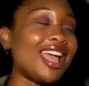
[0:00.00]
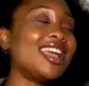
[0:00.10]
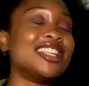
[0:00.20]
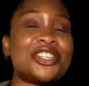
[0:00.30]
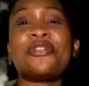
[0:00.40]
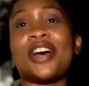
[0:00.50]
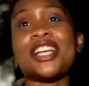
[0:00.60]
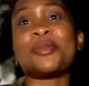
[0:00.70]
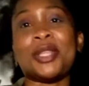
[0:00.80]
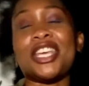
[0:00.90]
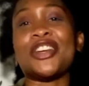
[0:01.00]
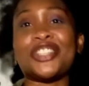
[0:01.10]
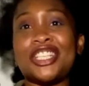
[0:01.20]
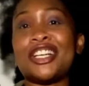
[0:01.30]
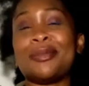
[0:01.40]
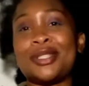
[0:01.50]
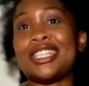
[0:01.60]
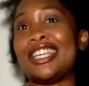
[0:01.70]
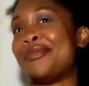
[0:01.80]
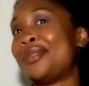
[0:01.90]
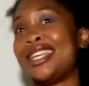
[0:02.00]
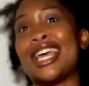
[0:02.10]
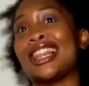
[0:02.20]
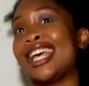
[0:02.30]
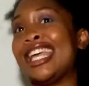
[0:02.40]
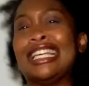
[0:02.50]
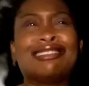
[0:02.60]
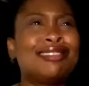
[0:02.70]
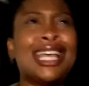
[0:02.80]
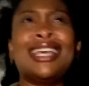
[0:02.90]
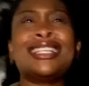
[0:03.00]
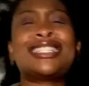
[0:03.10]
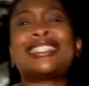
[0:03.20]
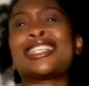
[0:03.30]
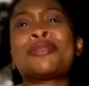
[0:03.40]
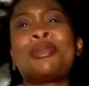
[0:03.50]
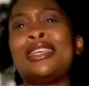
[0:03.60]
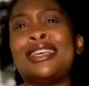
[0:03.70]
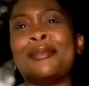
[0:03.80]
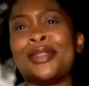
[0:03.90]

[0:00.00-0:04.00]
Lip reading: And she finds me there and she comes to get me at like 6 p.m.